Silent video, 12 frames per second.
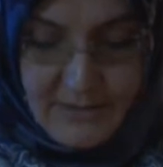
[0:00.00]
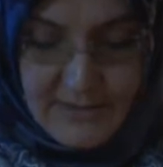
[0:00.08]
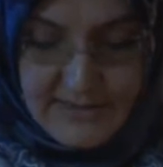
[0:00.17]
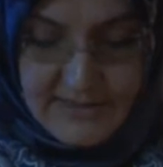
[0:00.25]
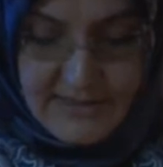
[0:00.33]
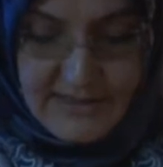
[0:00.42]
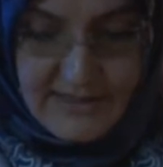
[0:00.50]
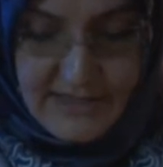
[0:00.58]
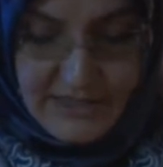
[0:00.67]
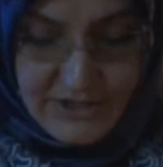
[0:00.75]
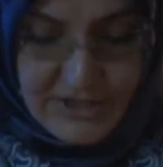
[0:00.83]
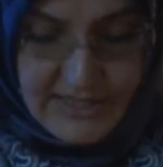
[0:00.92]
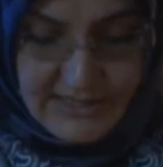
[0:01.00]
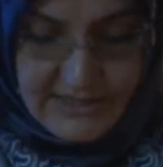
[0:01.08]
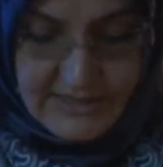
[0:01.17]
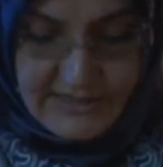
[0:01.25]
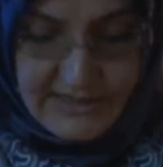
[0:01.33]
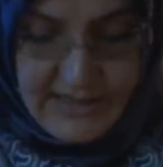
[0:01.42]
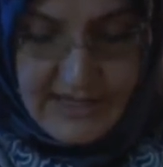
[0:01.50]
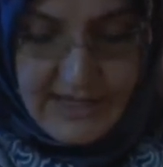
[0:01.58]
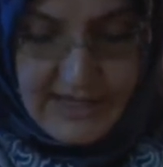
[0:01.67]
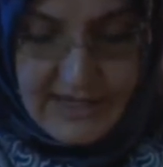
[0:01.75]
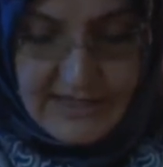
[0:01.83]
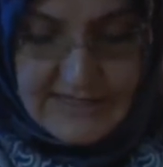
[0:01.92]
But in general,
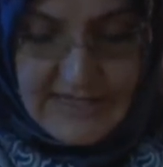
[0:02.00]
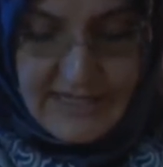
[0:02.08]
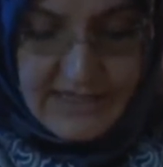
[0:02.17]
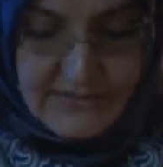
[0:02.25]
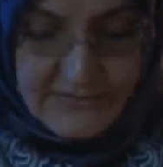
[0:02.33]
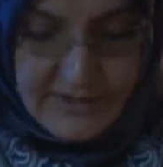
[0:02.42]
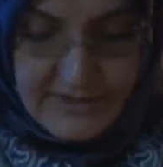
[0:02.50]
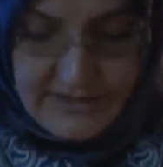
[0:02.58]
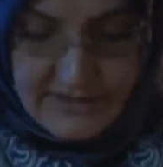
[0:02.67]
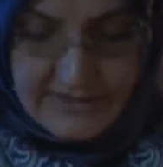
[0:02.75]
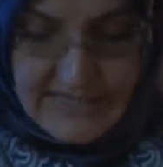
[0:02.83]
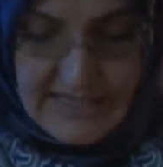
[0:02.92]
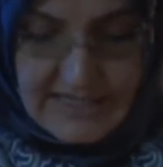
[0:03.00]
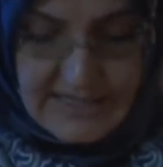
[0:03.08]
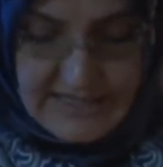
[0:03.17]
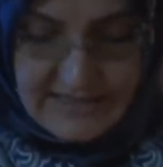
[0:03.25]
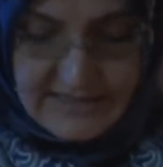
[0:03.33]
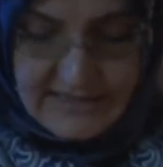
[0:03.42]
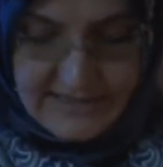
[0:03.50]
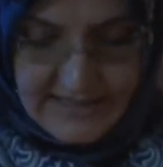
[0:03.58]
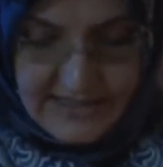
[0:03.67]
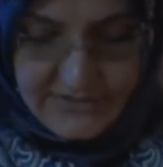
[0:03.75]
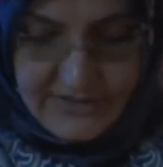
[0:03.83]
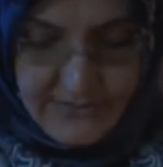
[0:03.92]
they
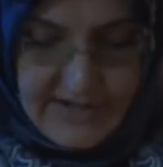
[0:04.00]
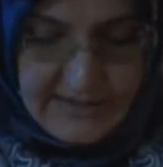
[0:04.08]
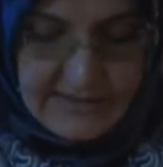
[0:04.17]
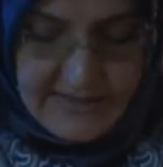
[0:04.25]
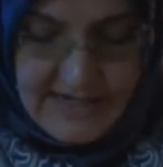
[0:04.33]
disagree violent